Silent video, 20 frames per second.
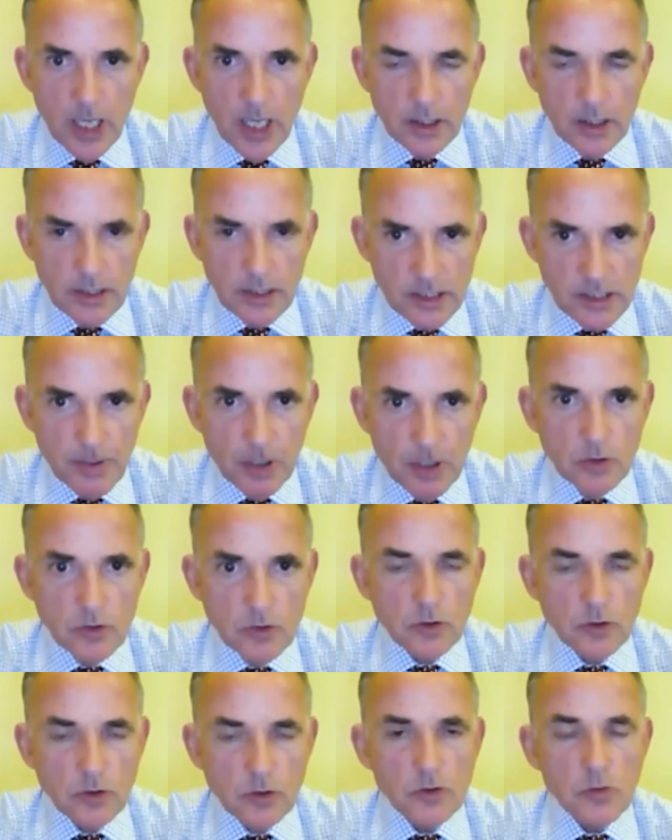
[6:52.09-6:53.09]

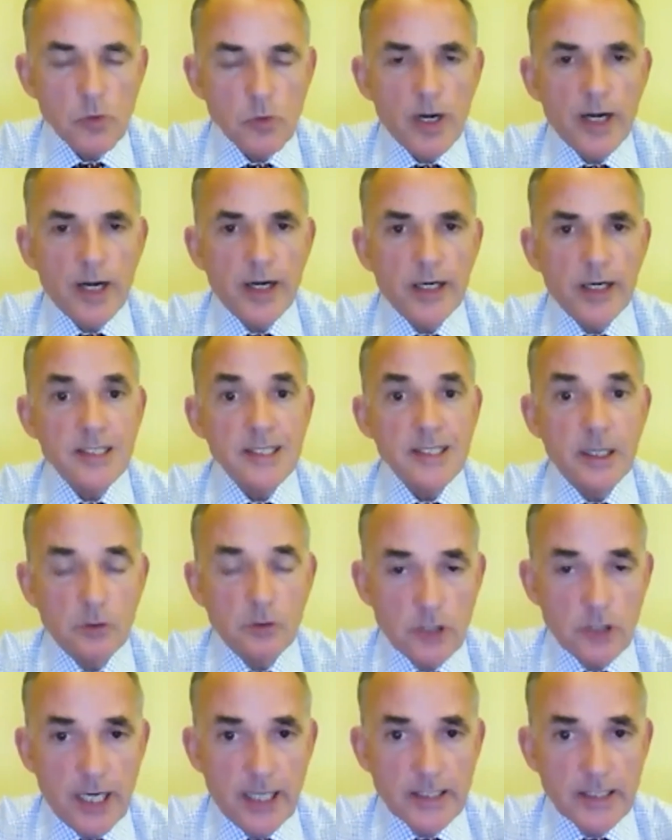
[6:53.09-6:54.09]
disposals where in a single
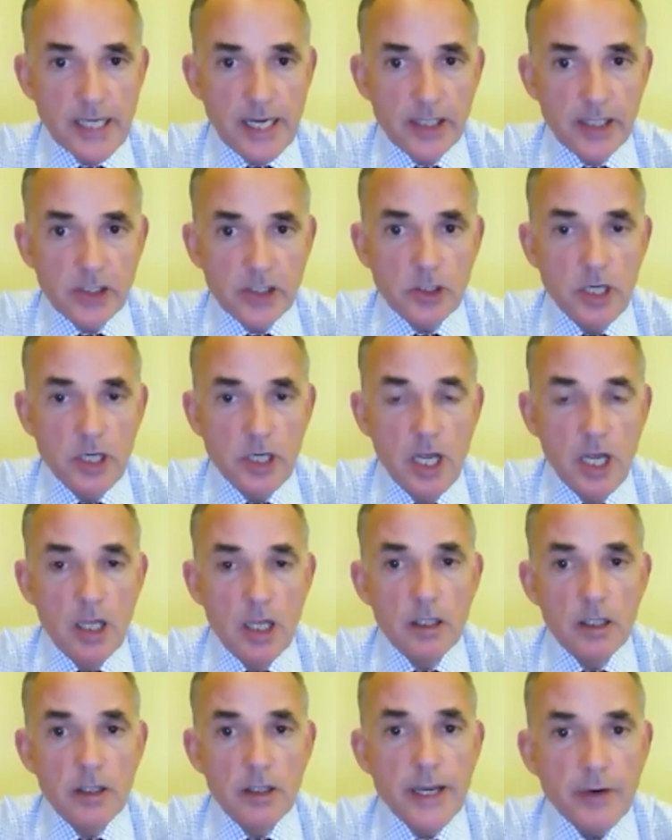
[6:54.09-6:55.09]
transaction
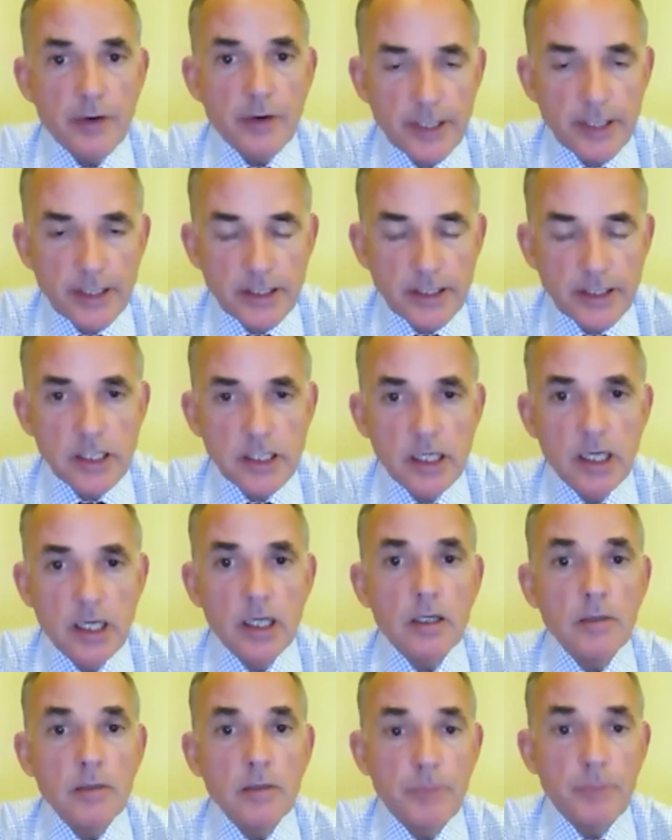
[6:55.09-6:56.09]
there is
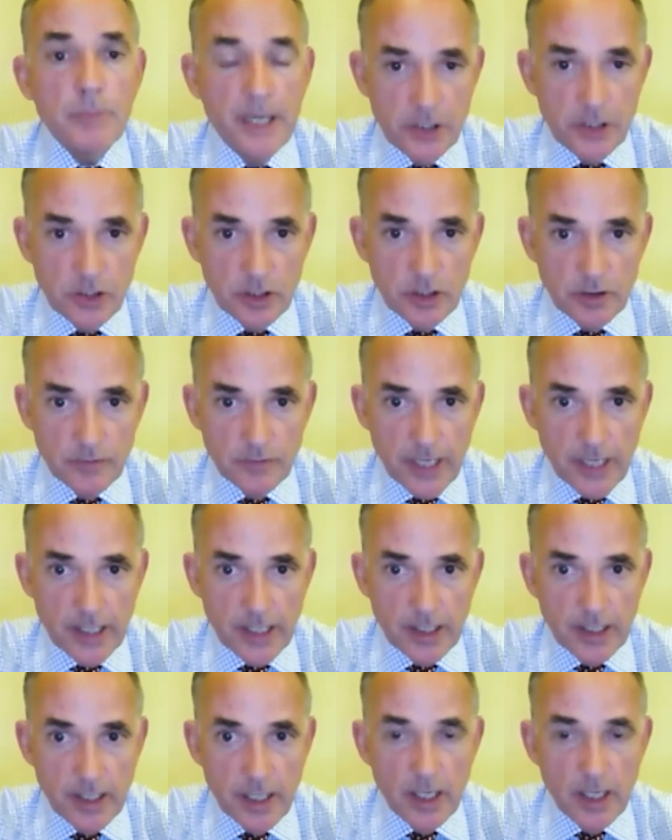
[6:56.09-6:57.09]
completion of
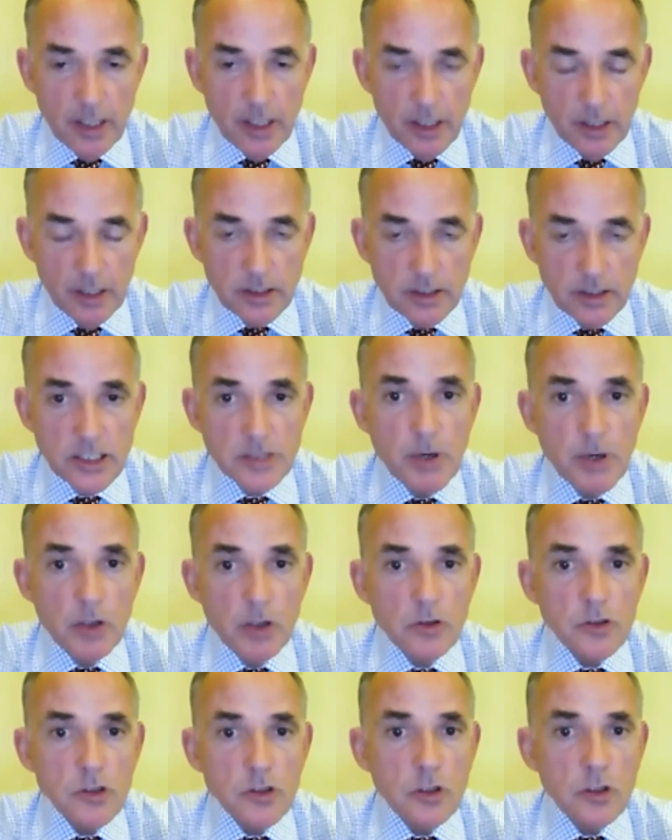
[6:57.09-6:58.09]
a disposal of